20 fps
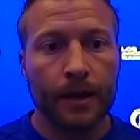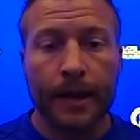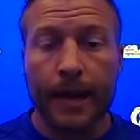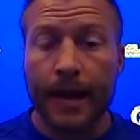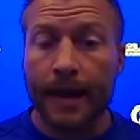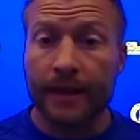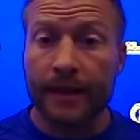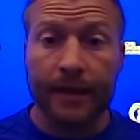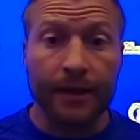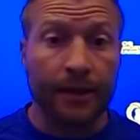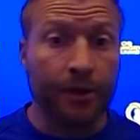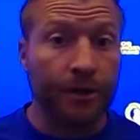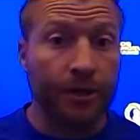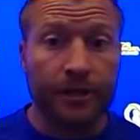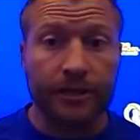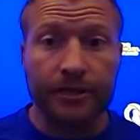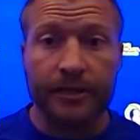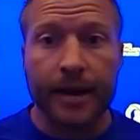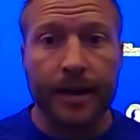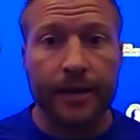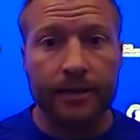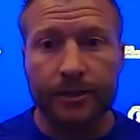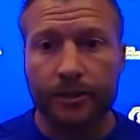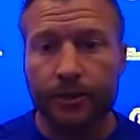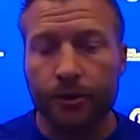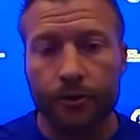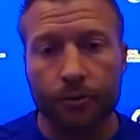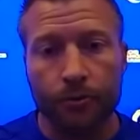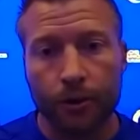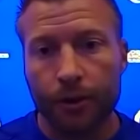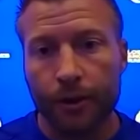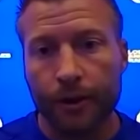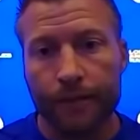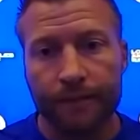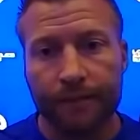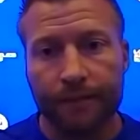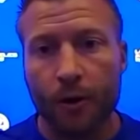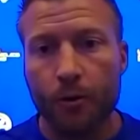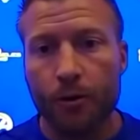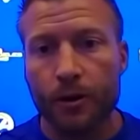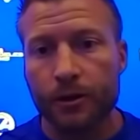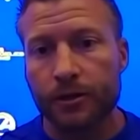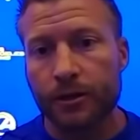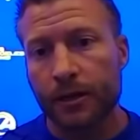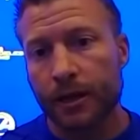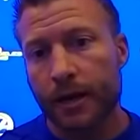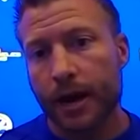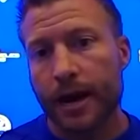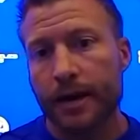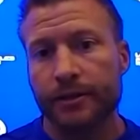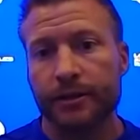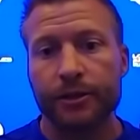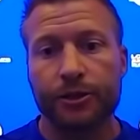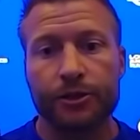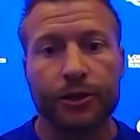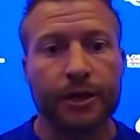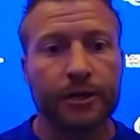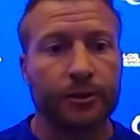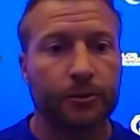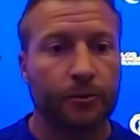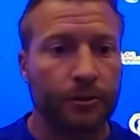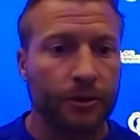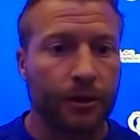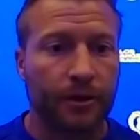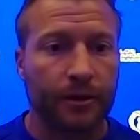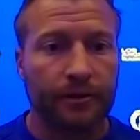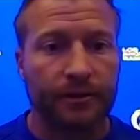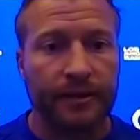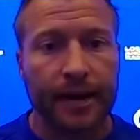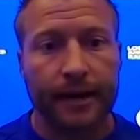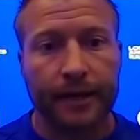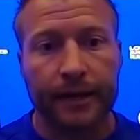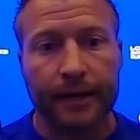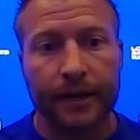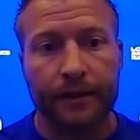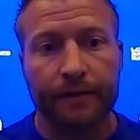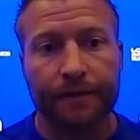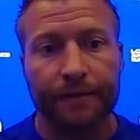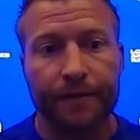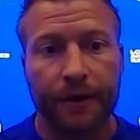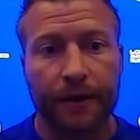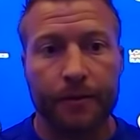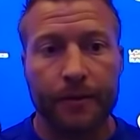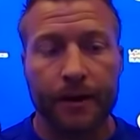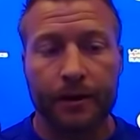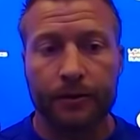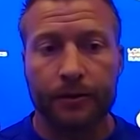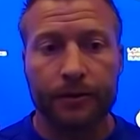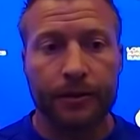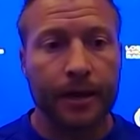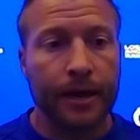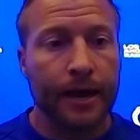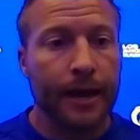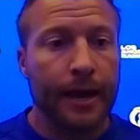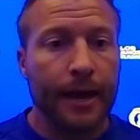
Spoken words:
I think you just said it, Stu. Really, focus and concentration was on the technique, the fundamentals.